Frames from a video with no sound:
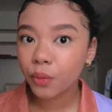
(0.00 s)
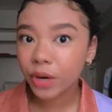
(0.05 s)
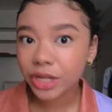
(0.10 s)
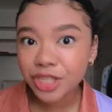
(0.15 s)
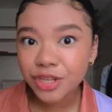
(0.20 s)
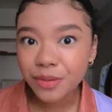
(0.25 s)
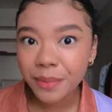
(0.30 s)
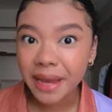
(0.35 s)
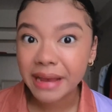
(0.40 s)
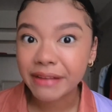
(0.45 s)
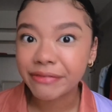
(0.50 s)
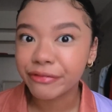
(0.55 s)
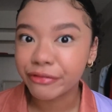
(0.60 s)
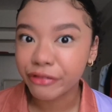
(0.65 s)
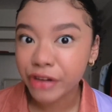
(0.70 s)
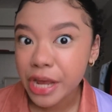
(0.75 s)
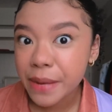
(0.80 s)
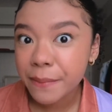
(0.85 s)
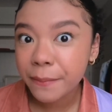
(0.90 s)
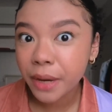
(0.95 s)
to make
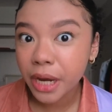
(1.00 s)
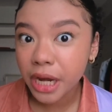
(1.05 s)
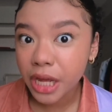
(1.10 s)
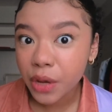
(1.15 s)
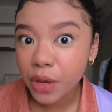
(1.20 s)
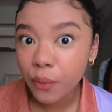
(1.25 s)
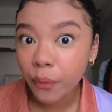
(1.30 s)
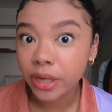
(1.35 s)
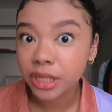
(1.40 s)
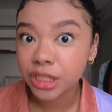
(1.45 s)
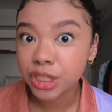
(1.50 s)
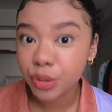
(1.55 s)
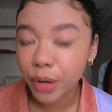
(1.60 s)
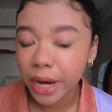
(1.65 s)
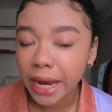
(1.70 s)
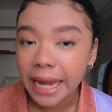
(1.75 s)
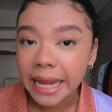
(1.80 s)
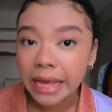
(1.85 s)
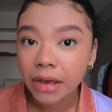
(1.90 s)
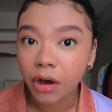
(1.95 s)
free money while
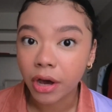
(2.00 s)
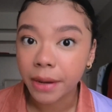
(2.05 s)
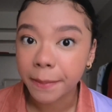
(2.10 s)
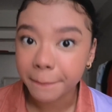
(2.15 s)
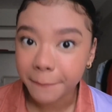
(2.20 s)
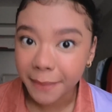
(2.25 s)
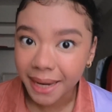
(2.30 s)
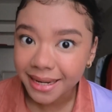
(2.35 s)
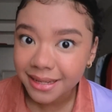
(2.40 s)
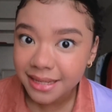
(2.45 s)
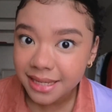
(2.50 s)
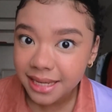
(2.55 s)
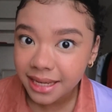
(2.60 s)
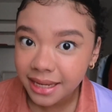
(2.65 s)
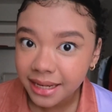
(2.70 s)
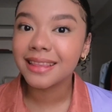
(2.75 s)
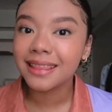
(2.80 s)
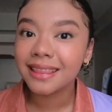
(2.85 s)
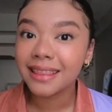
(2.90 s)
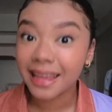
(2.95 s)
trading on
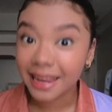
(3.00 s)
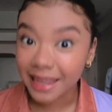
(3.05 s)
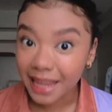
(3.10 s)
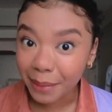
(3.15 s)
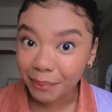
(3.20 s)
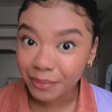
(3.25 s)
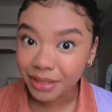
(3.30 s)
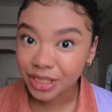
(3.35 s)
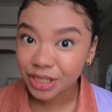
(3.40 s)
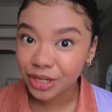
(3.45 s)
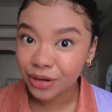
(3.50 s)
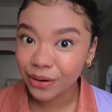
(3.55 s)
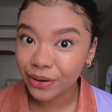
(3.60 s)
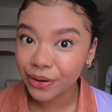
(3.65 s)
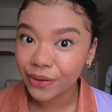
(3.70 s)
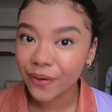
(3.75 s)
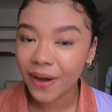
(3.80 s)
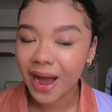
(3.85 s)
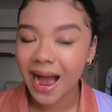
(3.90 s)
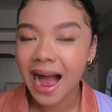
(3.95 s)
MEXC? Then let me show
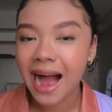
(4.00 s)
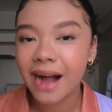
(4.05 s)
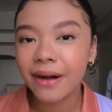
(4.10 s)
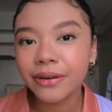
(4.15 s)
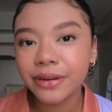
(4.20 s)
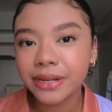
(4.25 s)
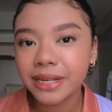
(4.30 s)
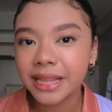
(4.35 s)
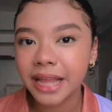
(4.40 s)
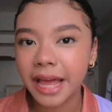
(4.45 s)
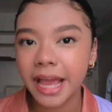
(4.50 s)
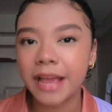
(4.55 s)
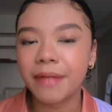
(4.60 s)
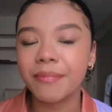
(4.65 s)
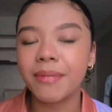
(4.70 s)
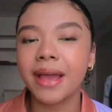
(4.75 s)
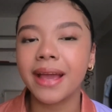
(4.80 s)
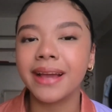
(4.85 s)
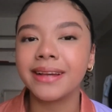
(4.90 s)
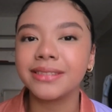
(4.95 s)
you how to claim
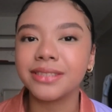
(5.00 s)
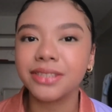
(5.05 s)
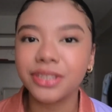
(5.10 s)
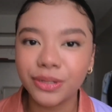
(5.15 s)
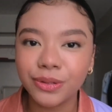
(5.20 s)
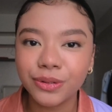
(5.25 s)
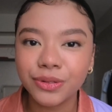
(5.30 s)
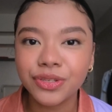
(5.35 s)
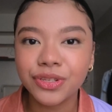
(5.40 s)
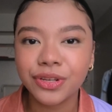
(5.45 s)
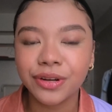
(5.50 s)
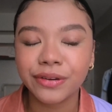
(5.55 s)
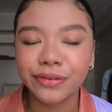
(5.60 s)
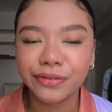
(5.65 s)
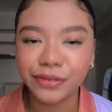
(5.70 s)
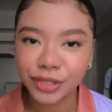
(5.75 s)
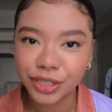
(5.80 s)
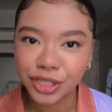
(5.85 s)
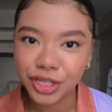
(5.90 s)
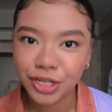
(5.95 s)
and use your
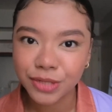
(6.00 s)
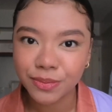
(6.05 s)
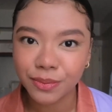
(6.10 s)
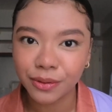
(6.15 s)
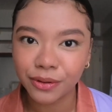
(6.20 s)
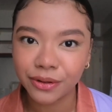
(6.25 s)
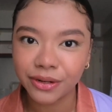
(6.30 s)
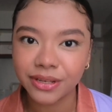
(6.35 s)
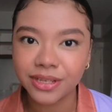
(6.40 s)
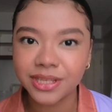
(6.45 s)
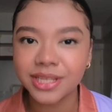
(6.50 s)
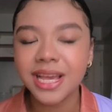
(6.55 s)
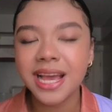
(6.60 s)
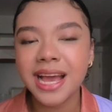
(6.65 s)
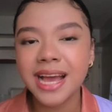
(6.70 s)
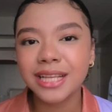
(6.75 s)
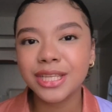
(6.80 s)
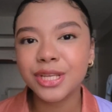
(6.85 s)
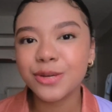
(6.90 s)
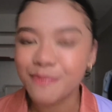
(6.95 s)
futures bonus
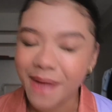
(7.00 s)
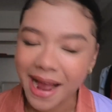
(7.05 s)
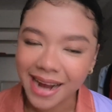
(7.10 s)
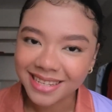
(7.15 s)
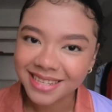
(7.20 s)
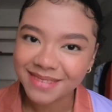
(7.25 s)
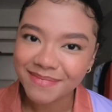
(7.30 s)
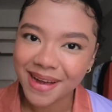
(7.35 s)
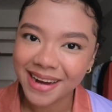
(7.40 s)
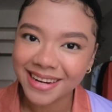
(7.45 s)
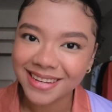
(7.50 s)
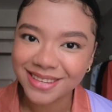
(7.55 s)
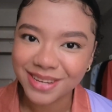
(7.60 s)
to maximize your